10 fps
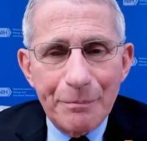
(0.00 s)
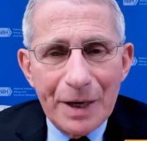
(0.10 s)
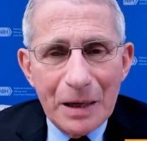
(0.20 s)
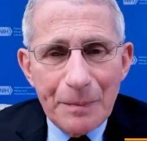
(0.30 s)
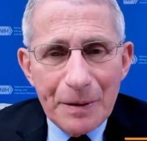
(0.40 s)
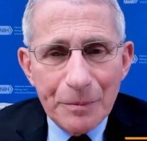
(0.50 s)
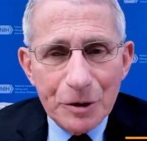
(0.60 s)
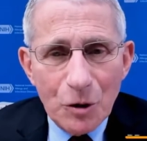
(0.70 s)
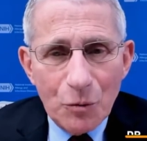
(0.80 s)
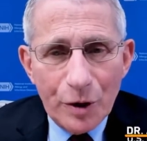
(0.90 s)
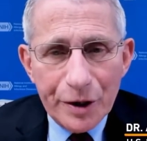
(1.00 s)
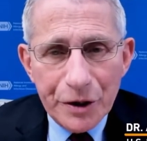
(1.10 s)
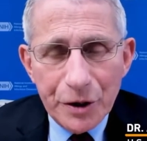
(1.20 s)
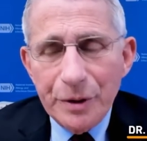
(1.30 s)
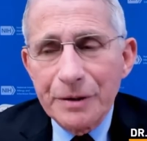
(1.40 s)
many people don't want to
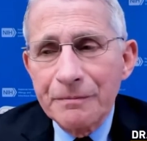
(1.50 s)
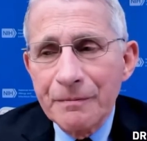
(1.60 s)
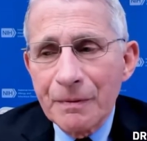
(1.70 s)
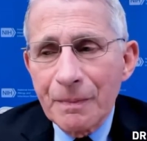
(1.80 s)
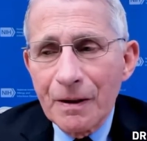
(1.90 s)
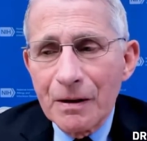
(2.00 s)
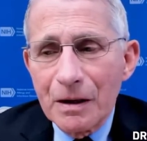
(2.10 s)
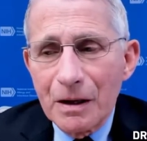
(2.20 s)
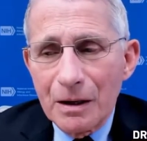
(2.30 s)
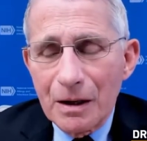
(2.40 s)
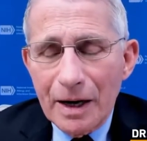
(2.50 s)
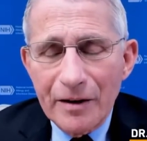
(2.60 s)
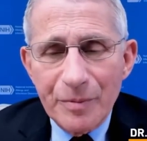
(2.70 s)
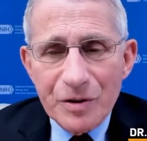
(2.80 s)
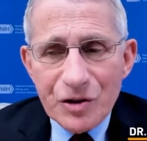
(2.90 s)
do it.
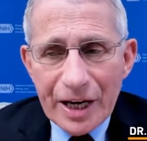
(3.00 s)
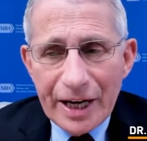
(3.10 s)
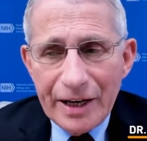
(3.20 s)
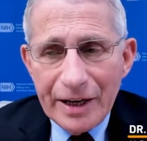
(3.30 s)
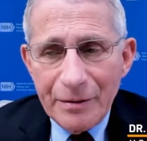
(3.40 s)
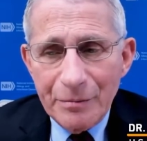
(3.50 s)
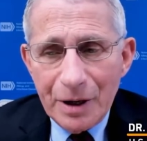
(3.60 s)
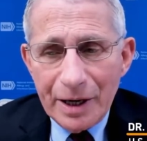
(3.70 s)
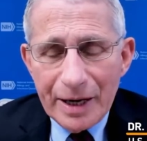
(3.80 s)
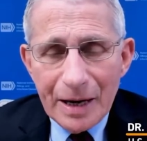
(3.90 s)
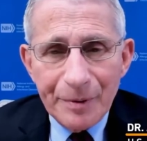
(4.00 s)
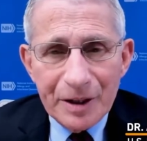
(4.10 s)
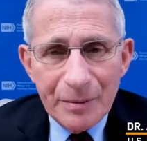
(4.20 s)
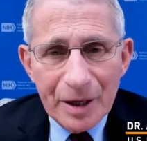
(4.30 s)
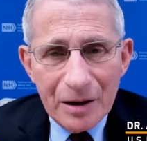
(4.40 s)
I've been saying, and my
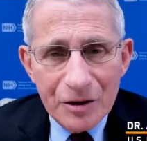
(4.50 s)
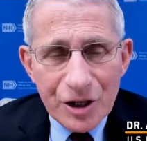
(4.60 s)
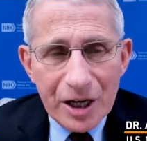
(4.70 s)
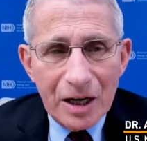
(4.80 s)
epidemiology